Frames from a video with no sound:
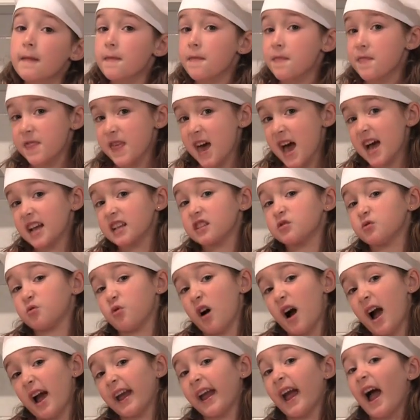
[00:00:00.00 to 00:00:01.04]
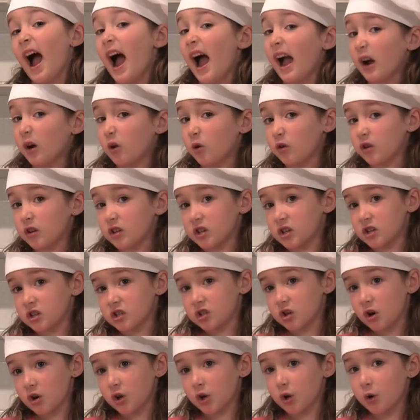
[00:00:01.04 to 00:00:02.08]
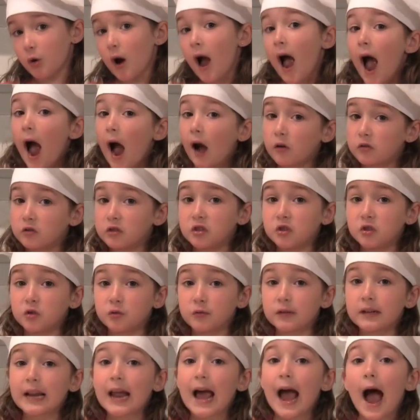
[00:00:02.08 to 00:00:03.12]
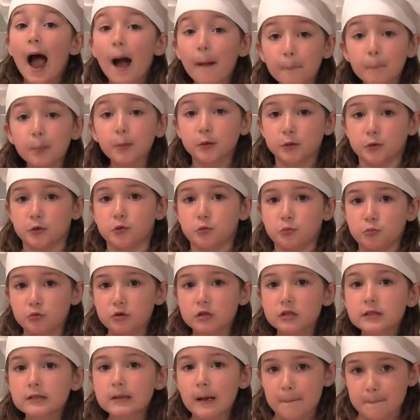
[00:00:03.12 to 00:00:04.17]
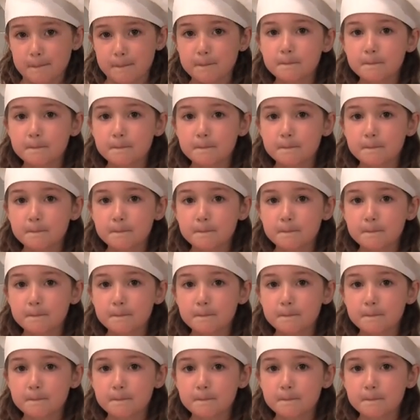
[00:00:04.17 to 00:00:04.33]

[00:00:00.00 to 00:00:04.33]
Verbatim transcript: That's why I'm going to show you how to do it apple juice.